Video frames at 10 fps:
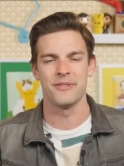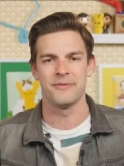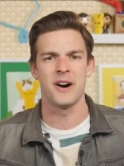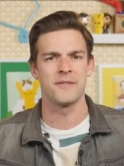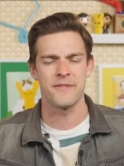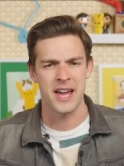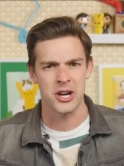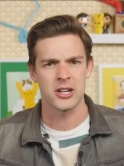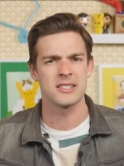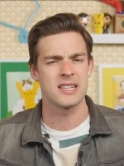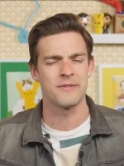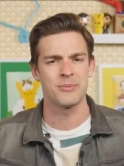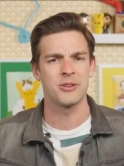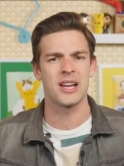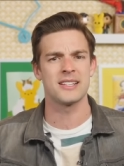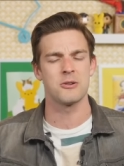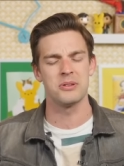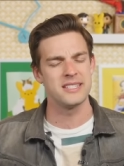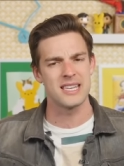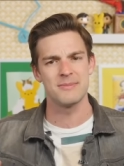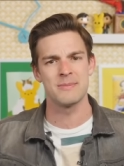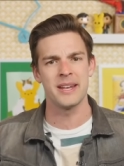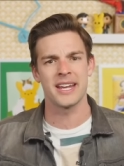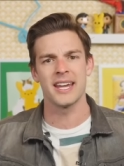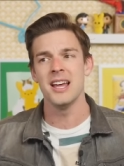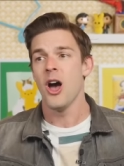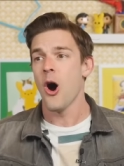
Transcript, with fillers: fun fan art and stuff from you guys, so please keep submitting it.